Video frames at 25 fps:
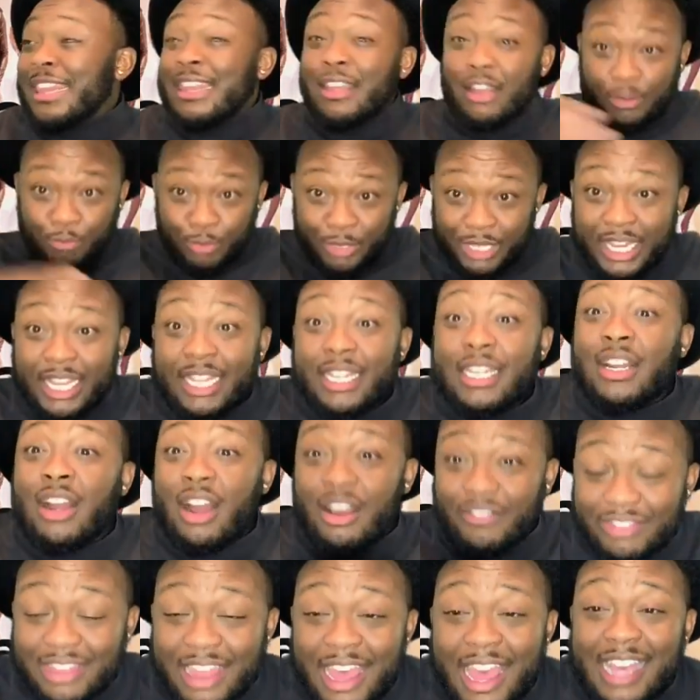we ended
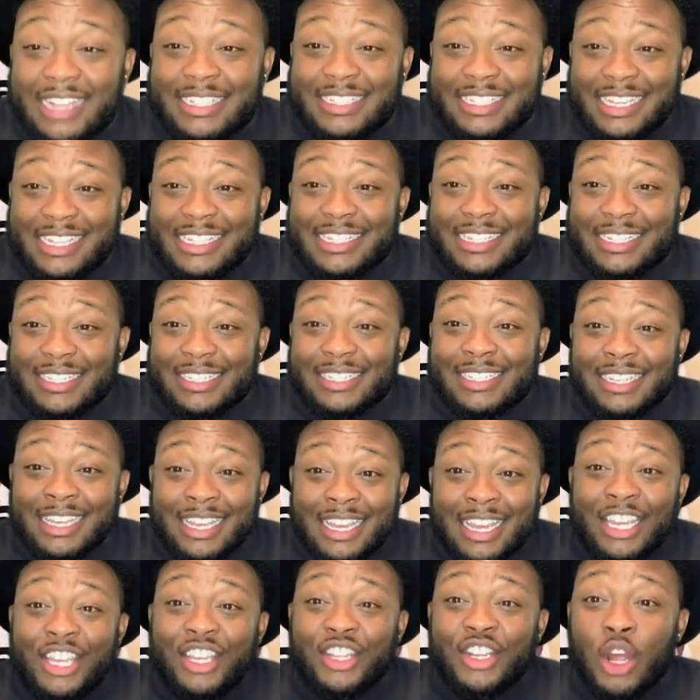off last season,
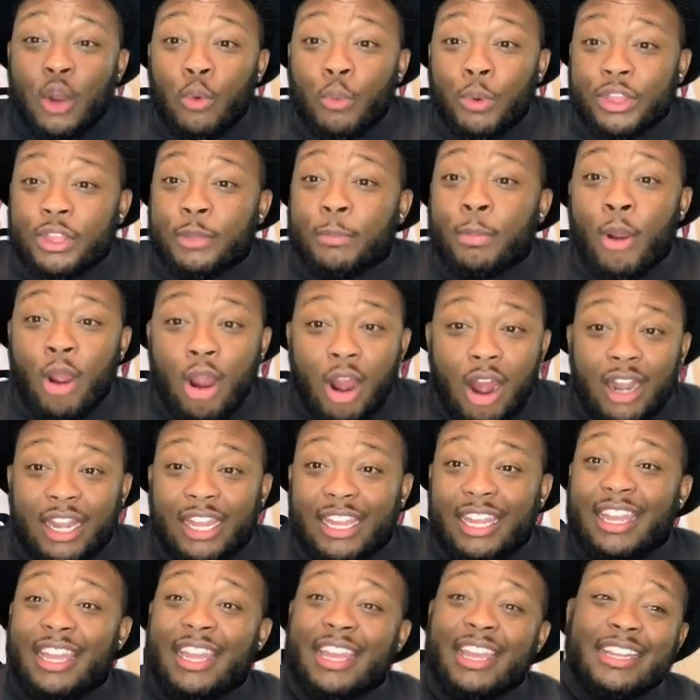with the
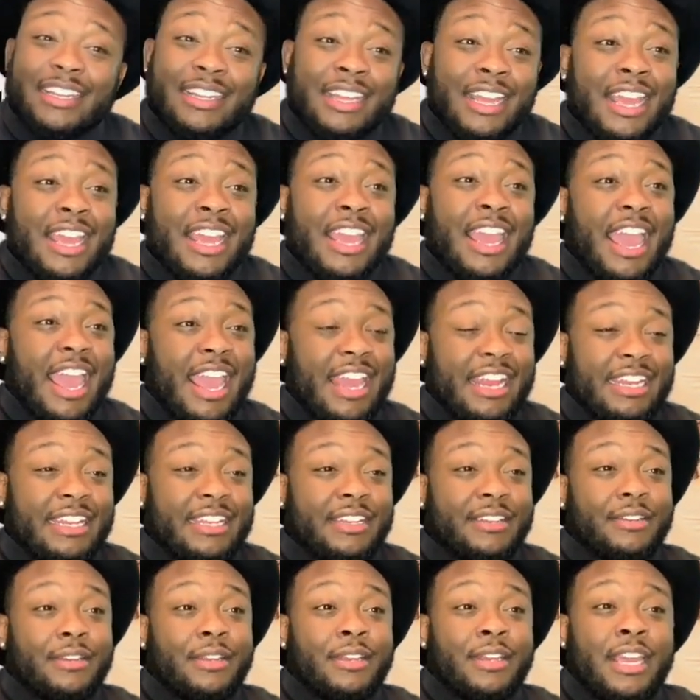partying
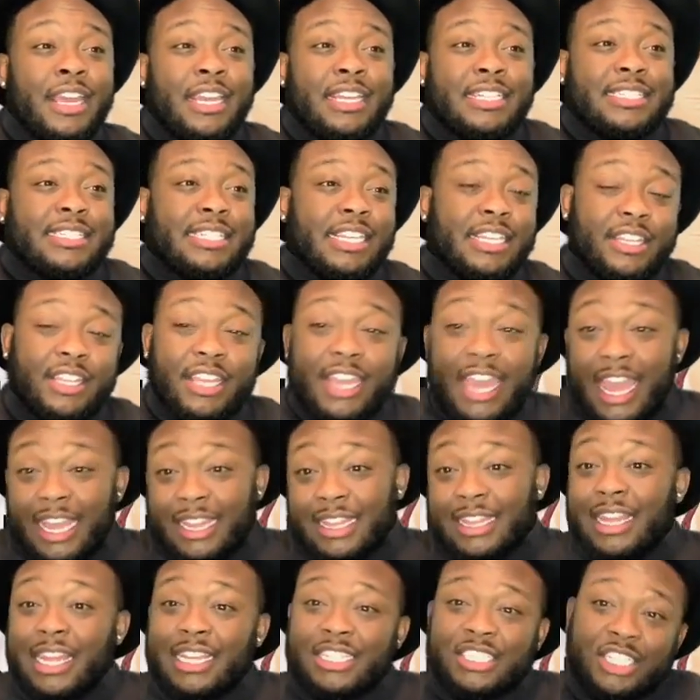and Cynthia acting
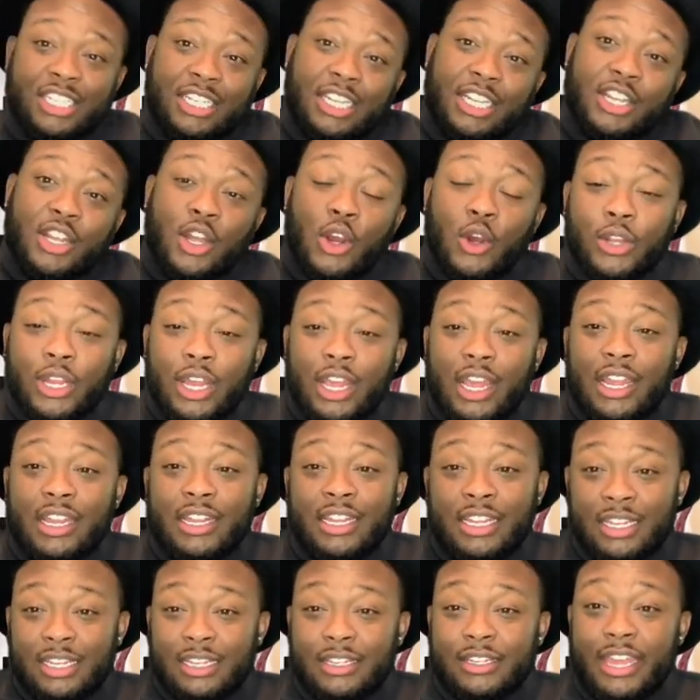like she didn't know
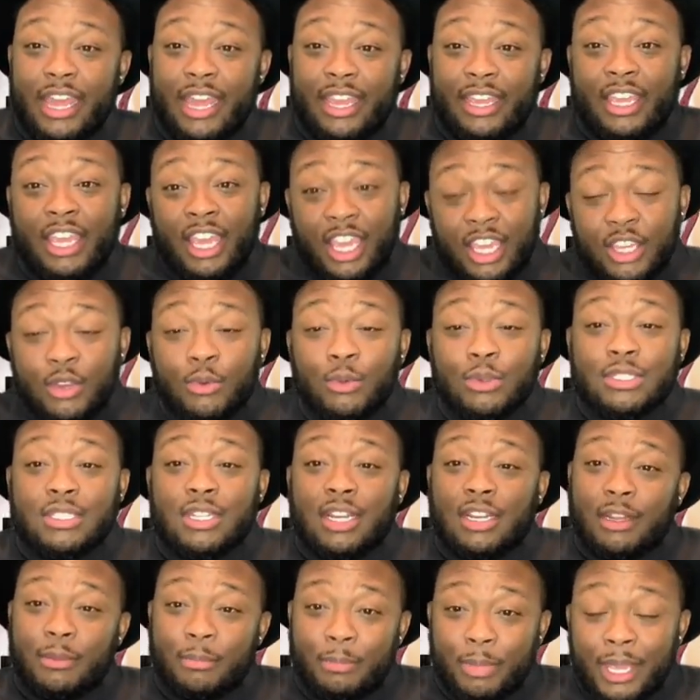that Kenya was
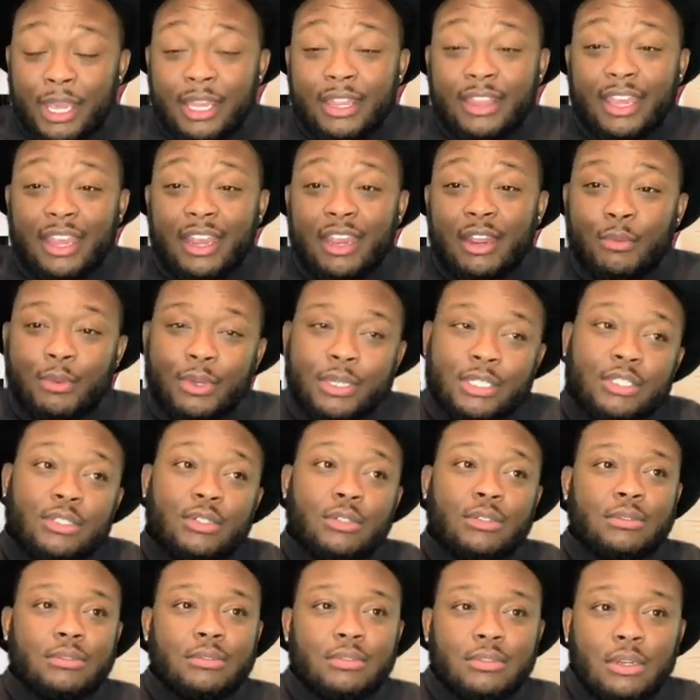going to be there, which,
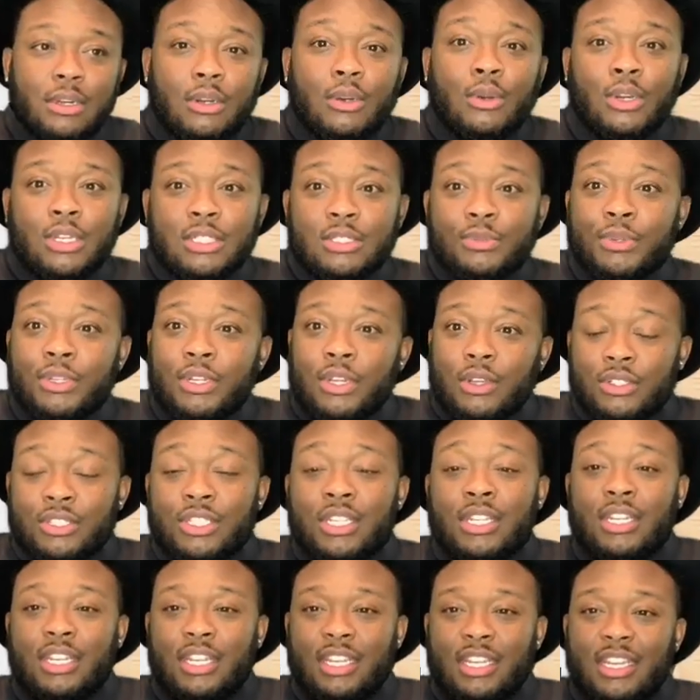of course, we know she
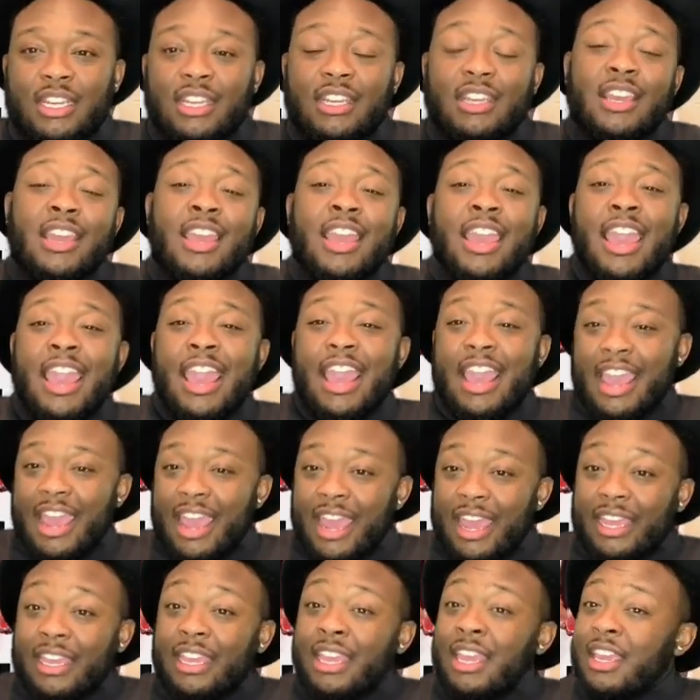did.
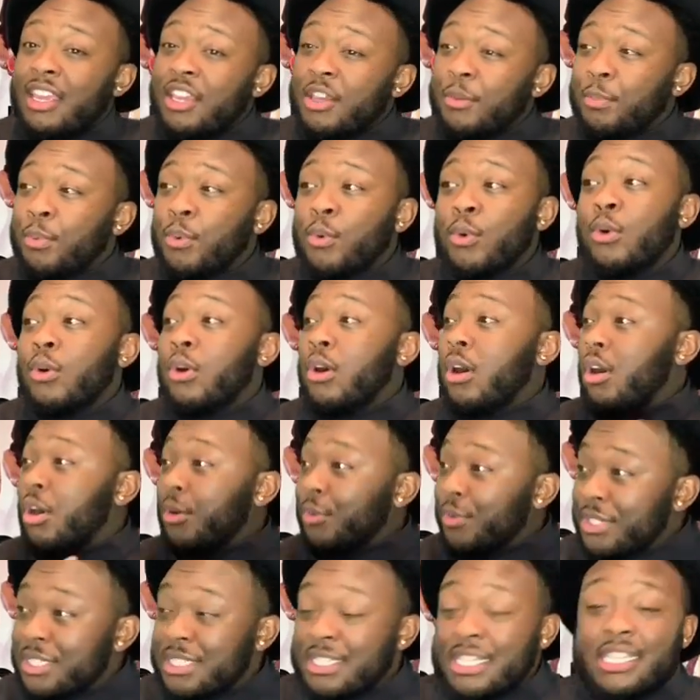And Kenya pulled her
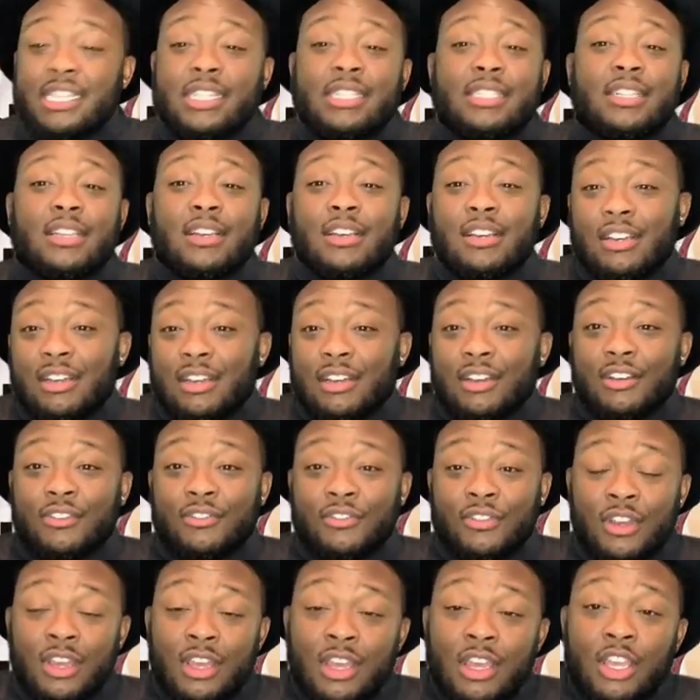receipts of,
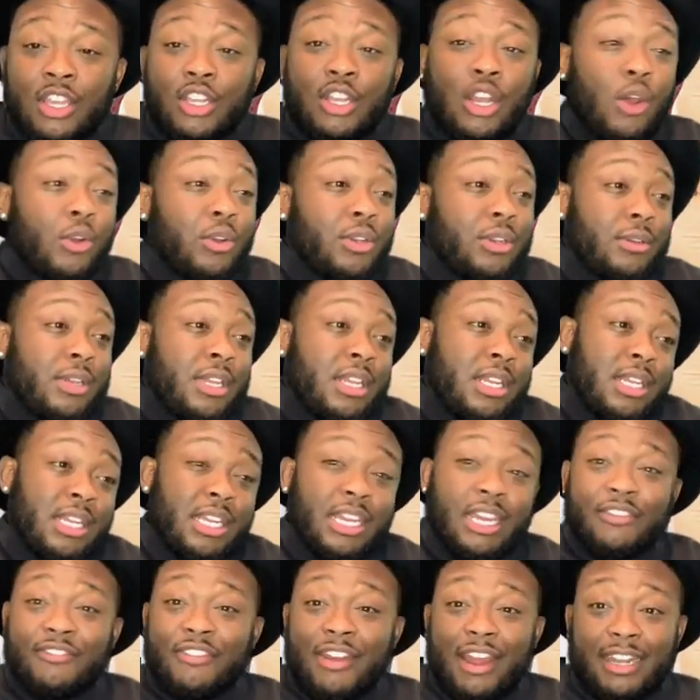Nene
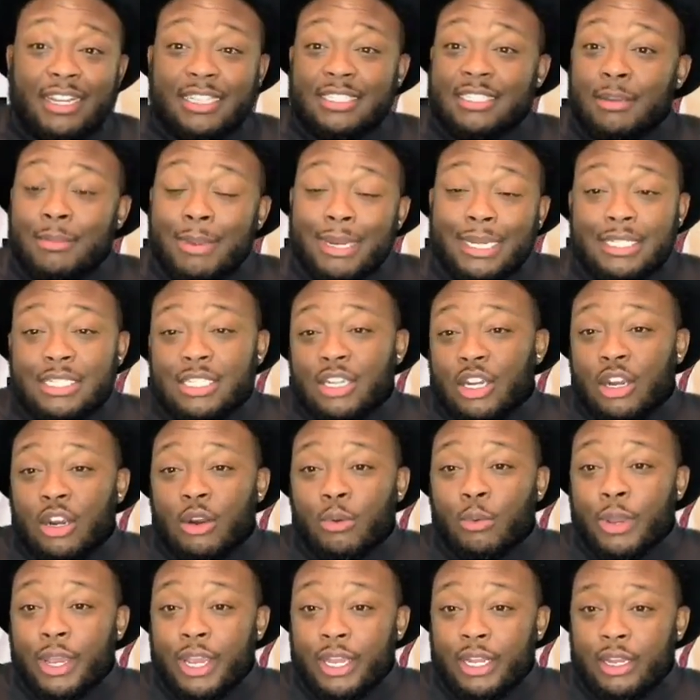invited somebody to her
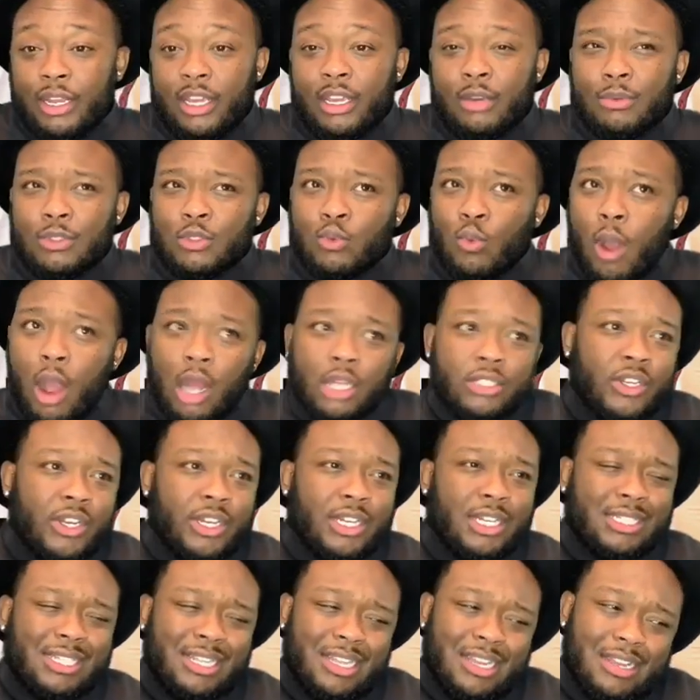wedding. It was Walter at
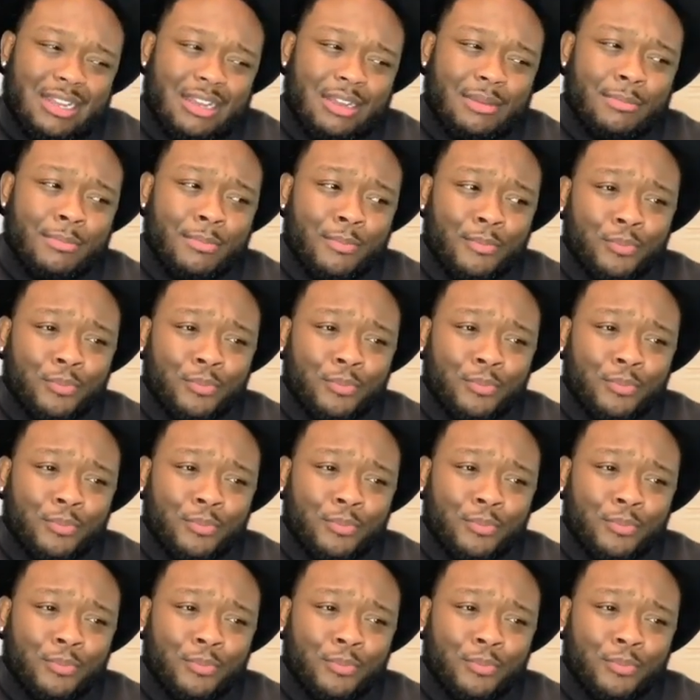the time,